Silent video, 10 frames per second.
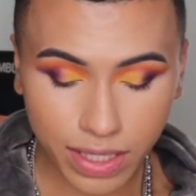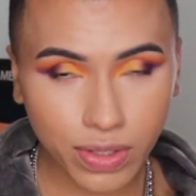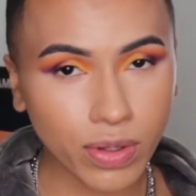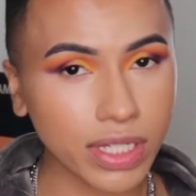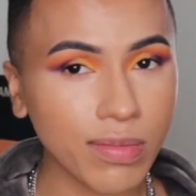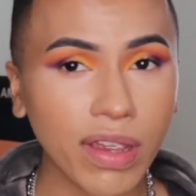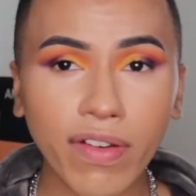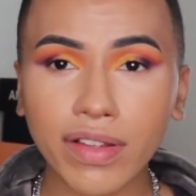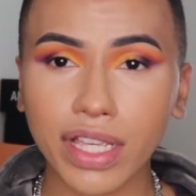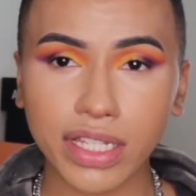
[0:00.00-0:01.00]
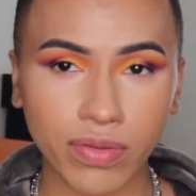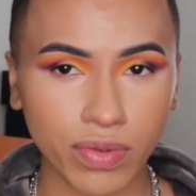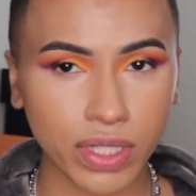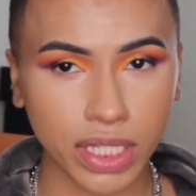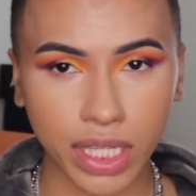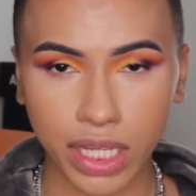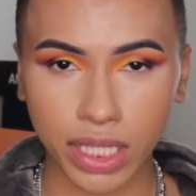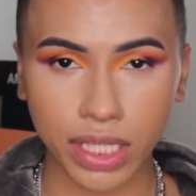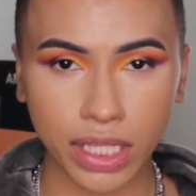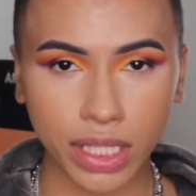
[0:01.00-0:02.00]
Switch up your foundation routine, honey.